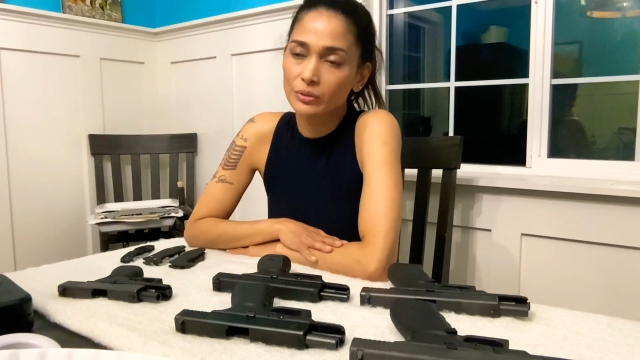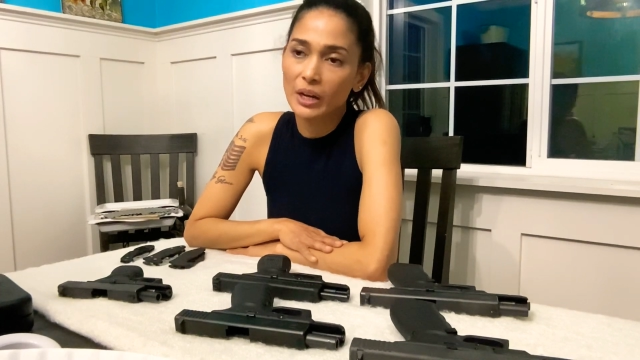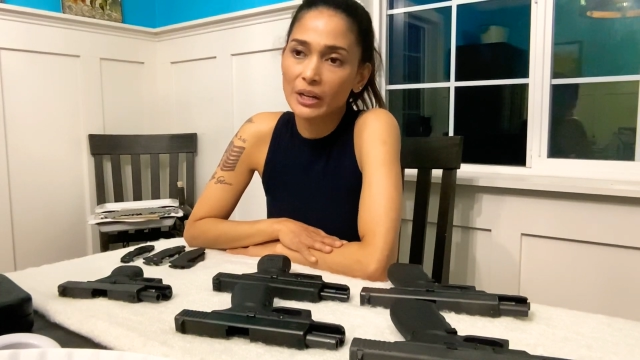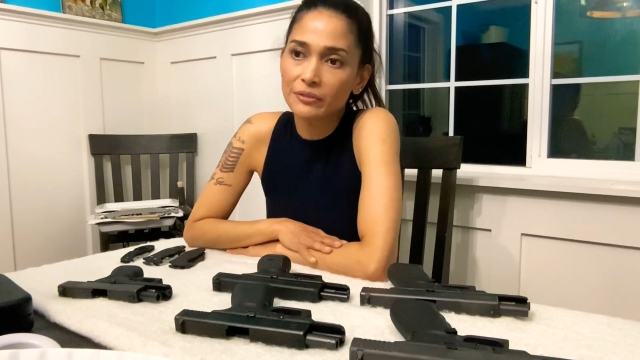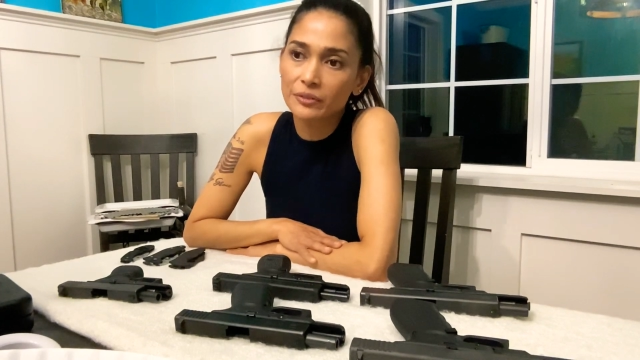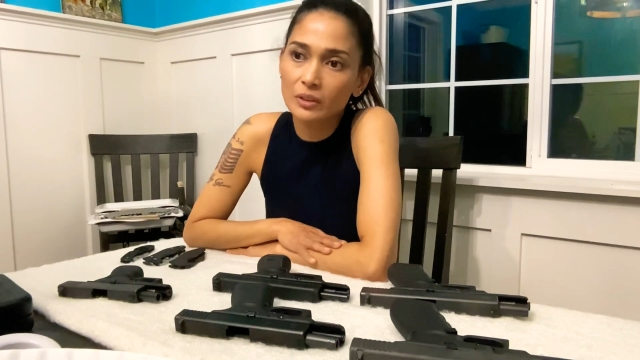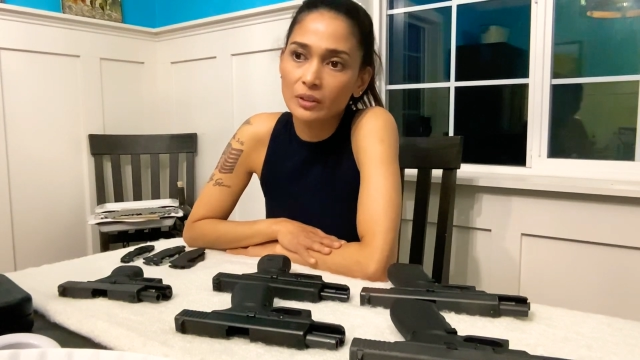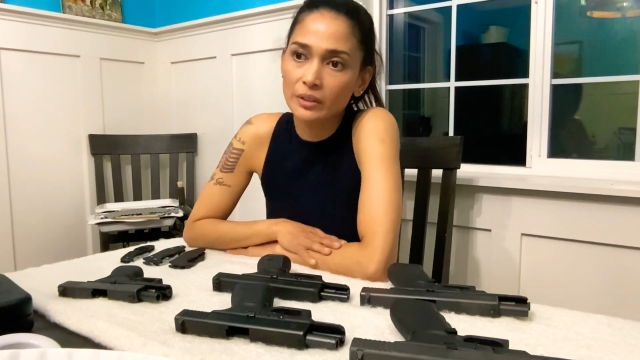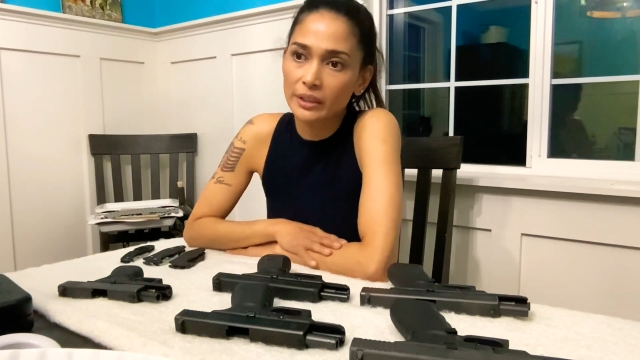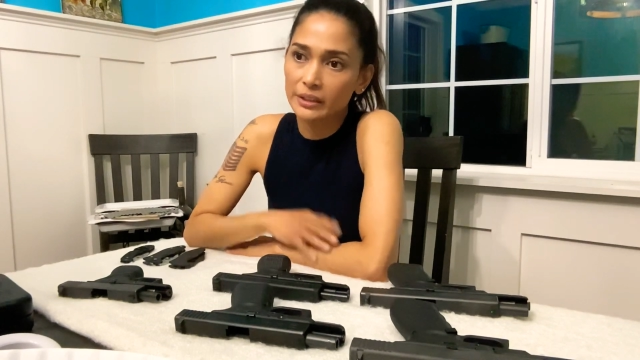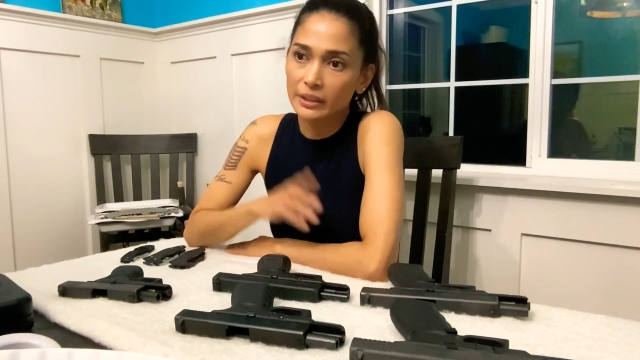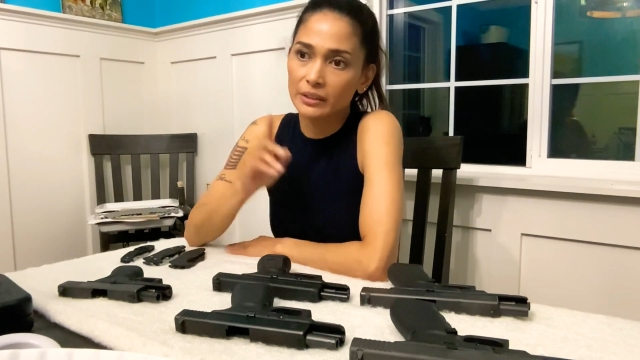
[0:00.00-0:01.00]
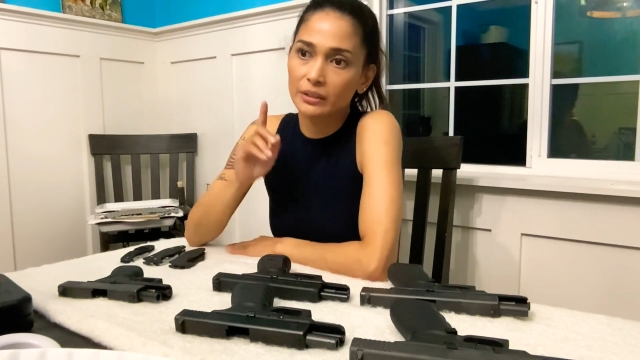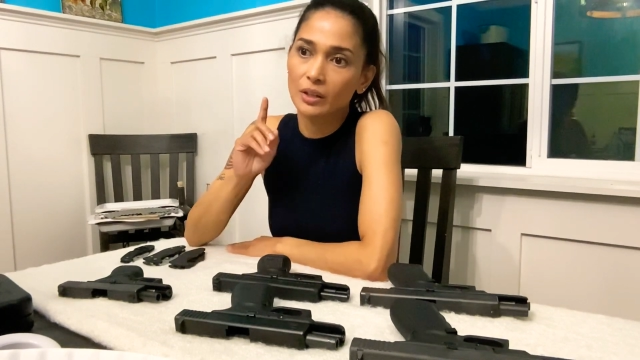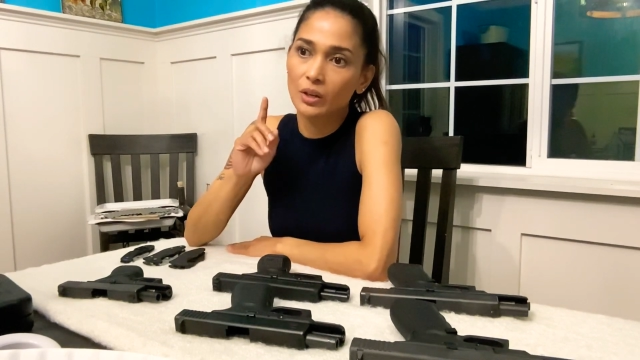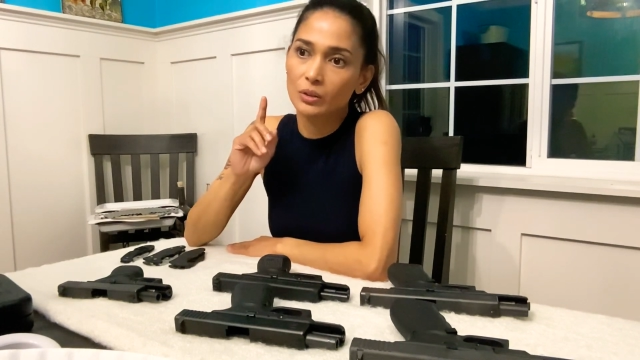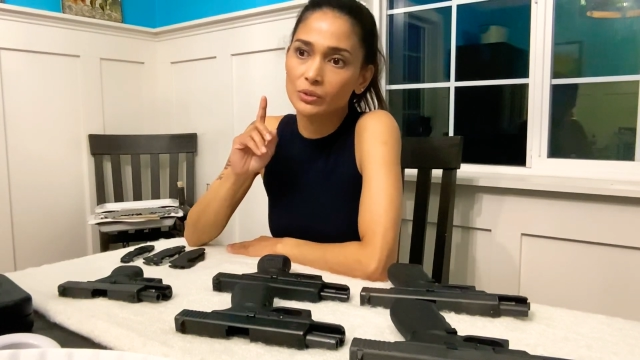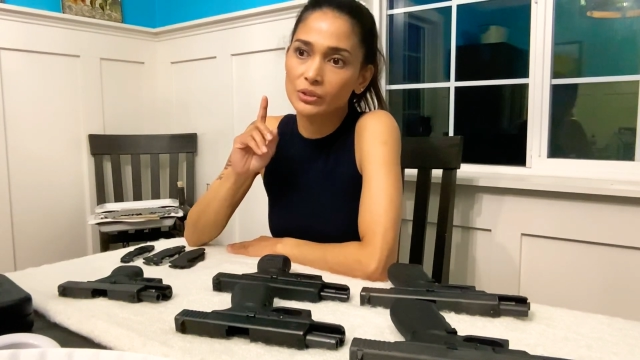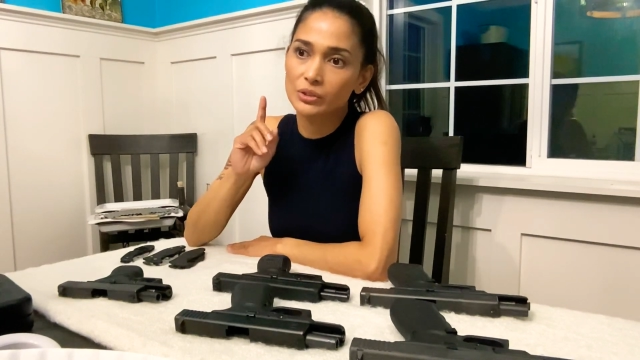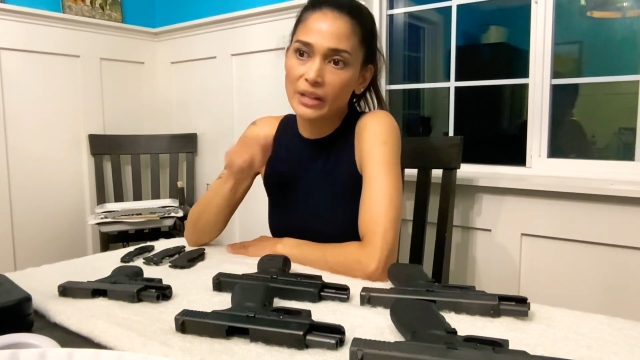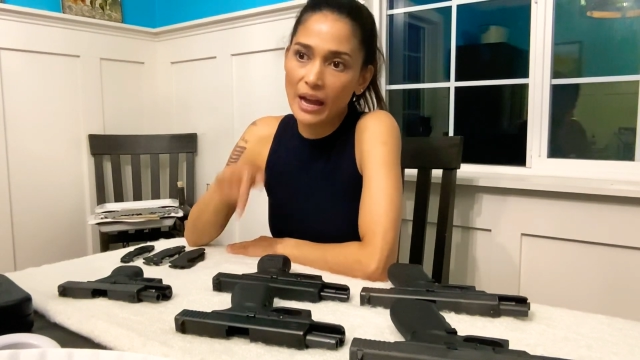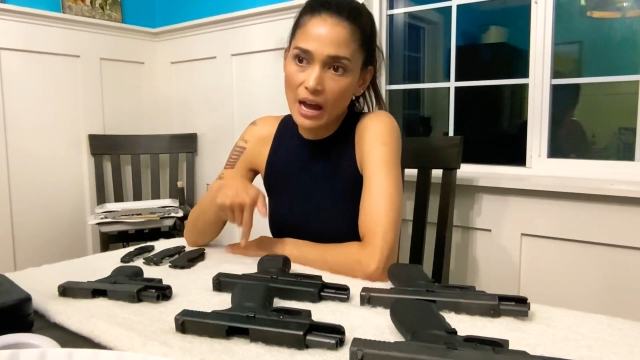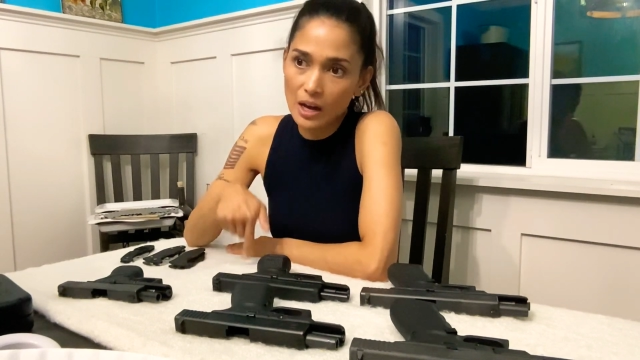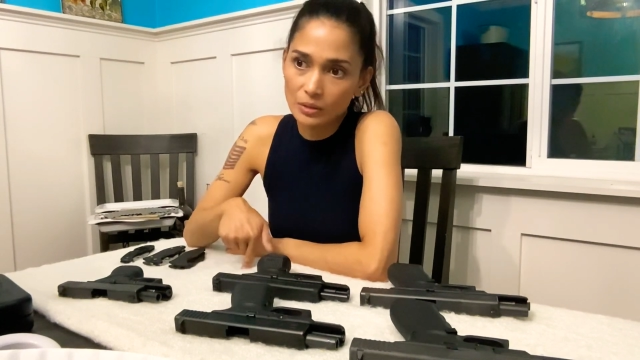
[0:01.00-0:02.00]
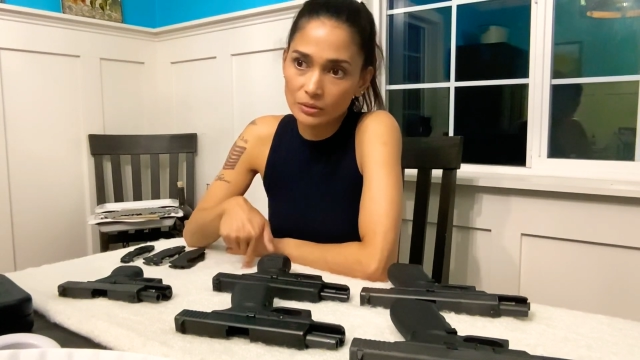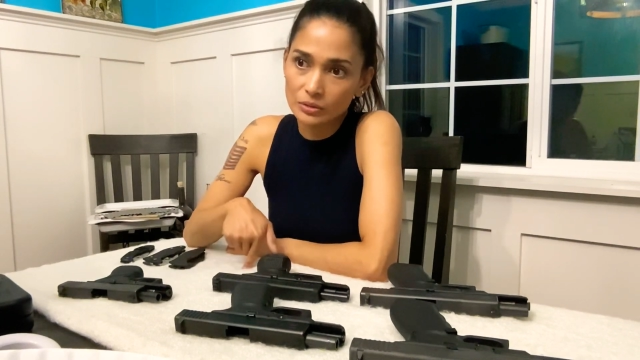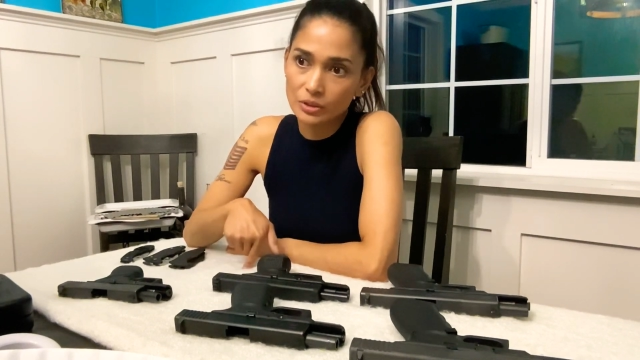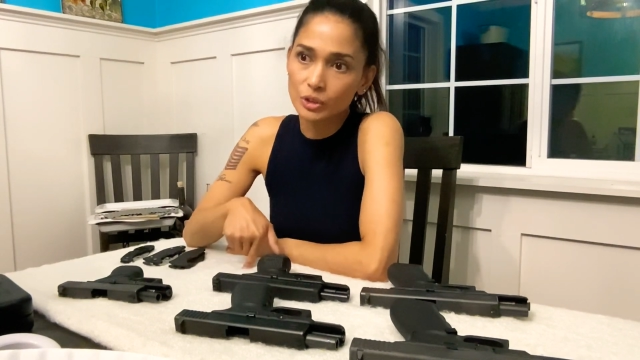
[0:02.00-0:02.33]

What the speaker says: rifle and it goes down,